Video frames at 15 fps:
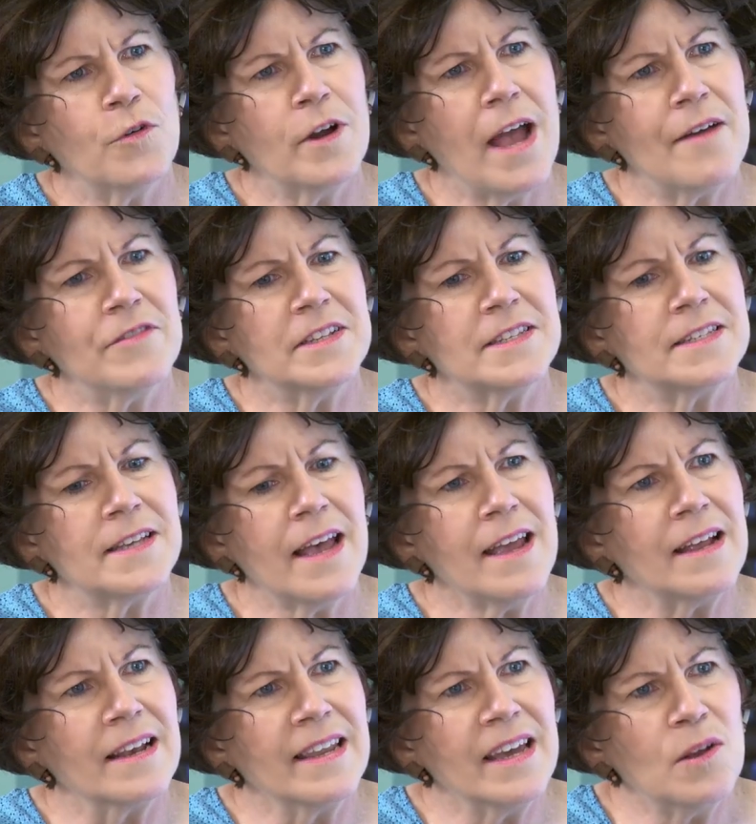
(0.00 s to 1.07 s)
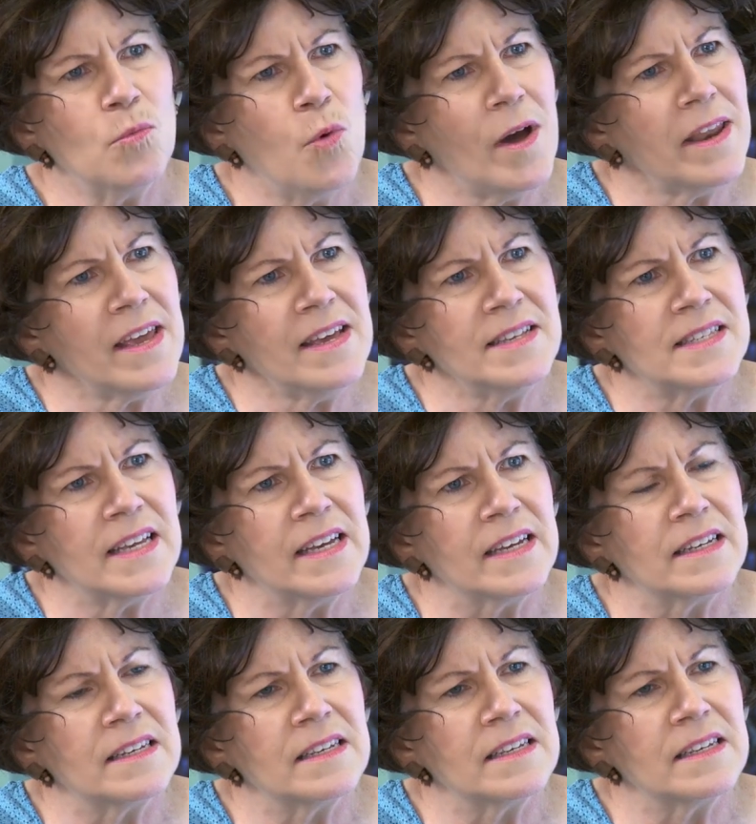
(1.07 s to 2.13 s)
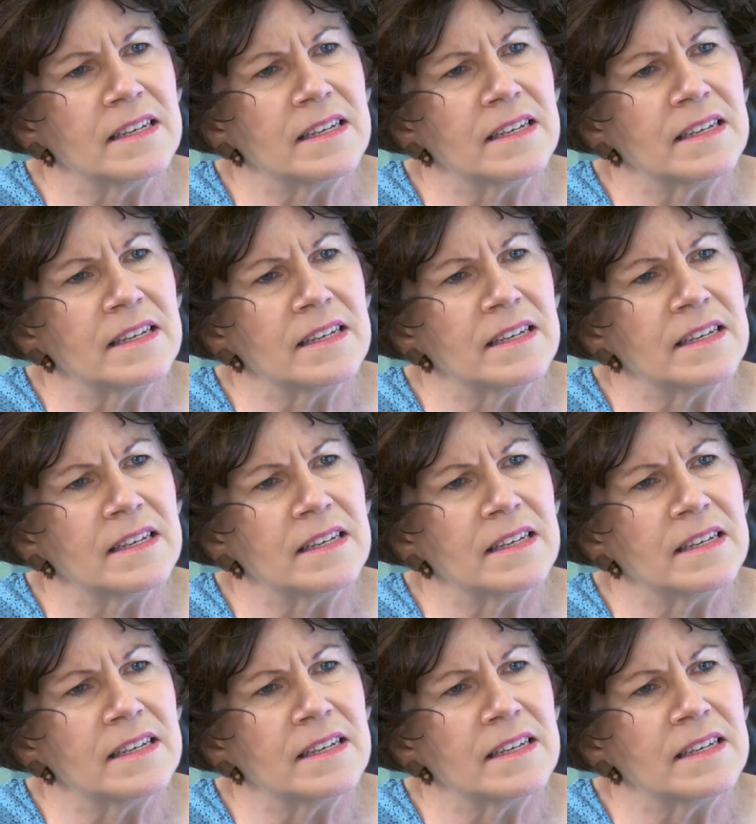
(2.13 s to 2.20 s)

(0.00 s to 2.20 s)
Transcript: For heaven's sake, Lynn, what is it?